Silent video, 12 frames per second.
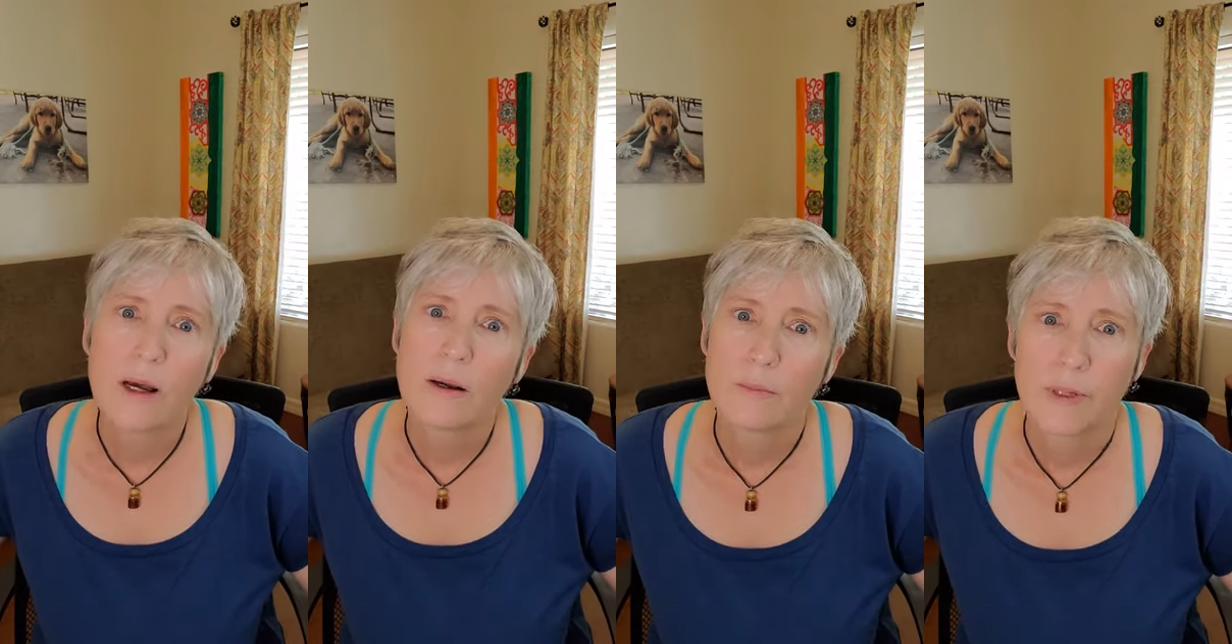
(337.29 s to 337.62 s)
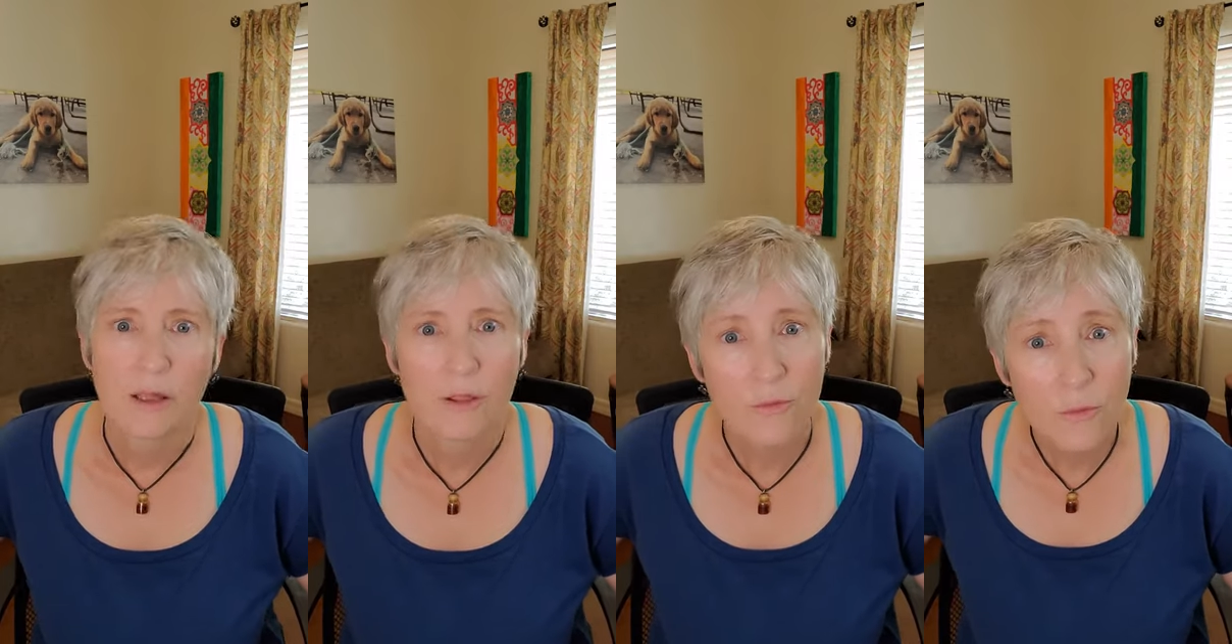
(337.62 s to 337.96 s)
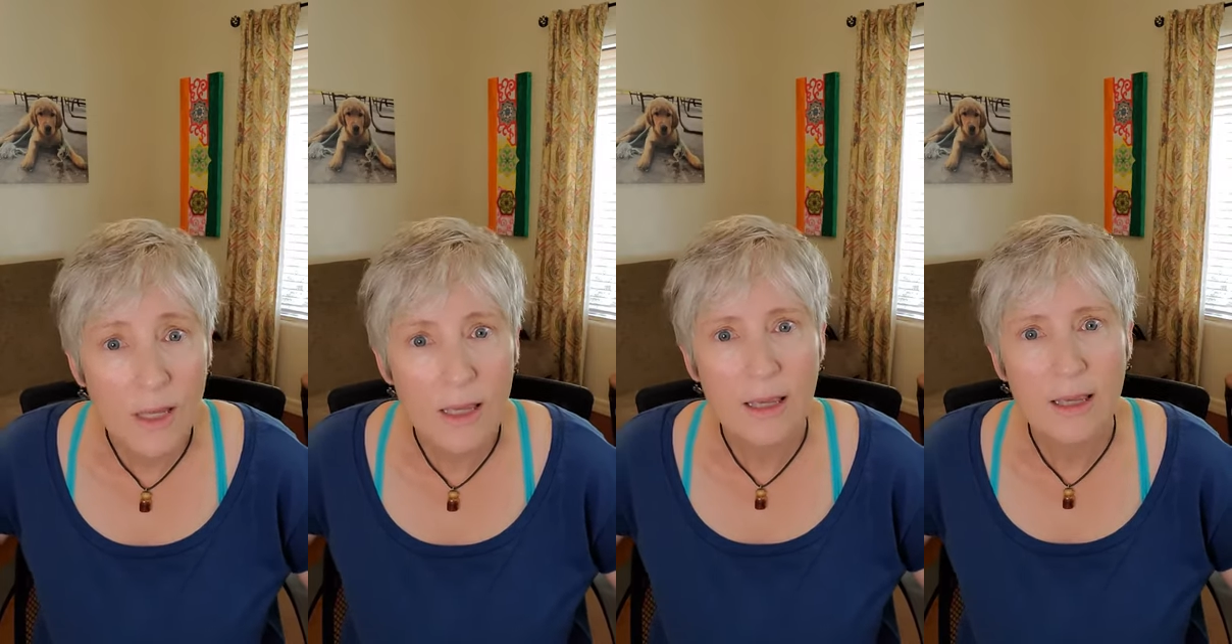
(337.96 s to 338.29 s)

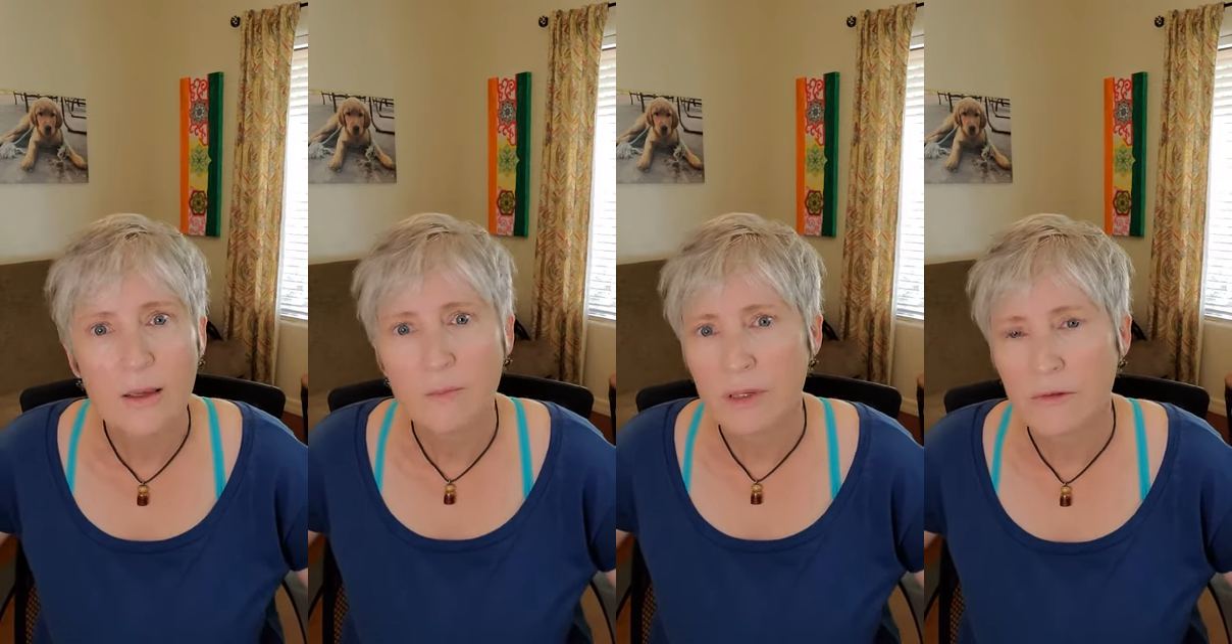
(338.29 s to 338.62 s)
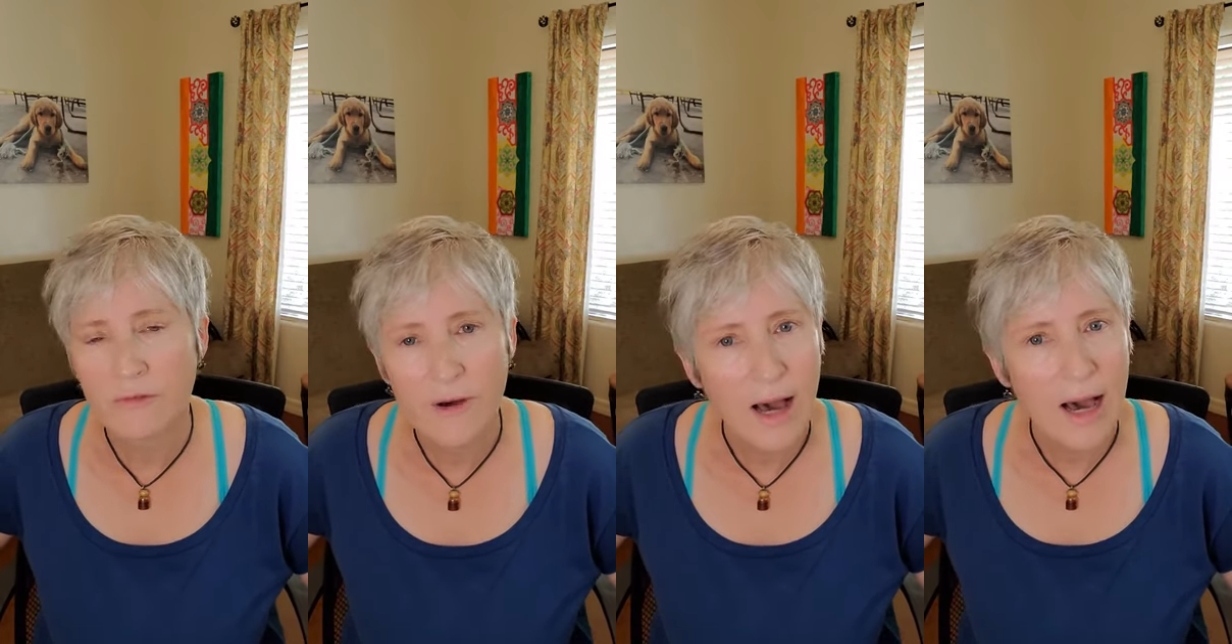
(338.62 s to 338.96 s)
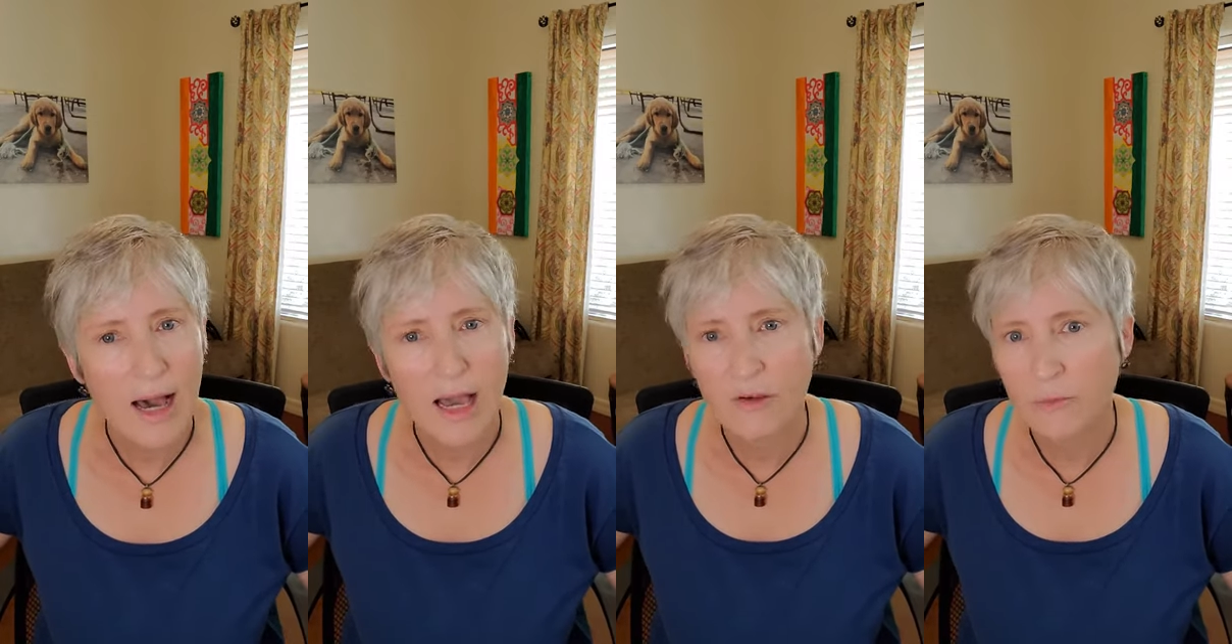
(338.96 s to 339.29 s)
B3,
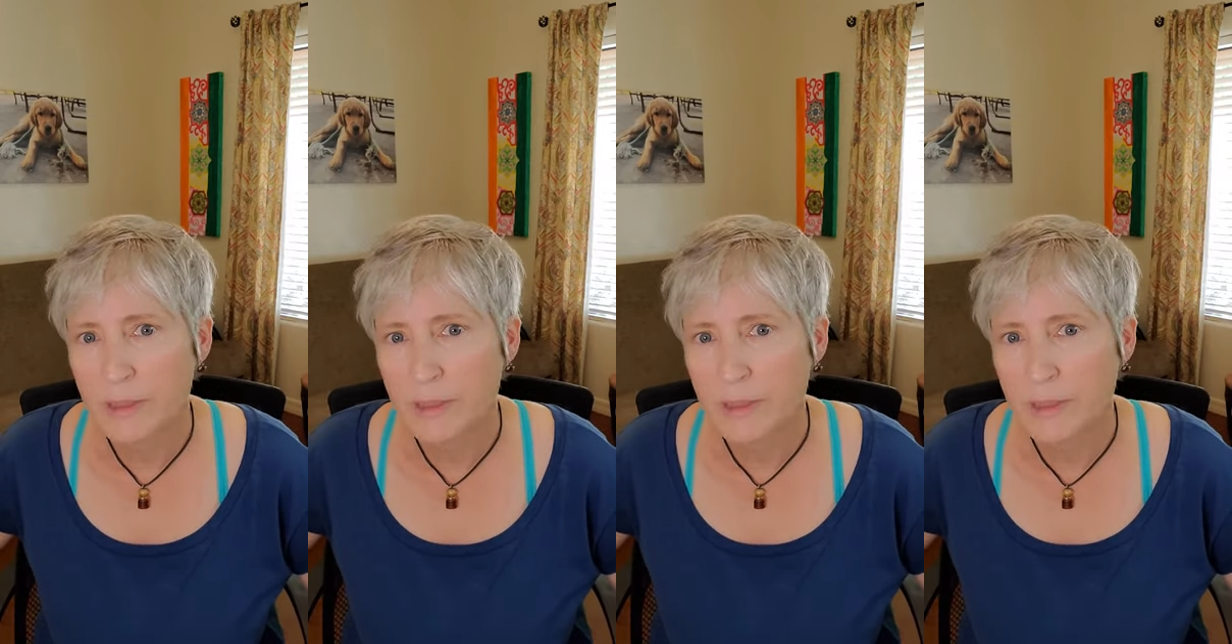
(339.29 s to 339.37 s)
B5,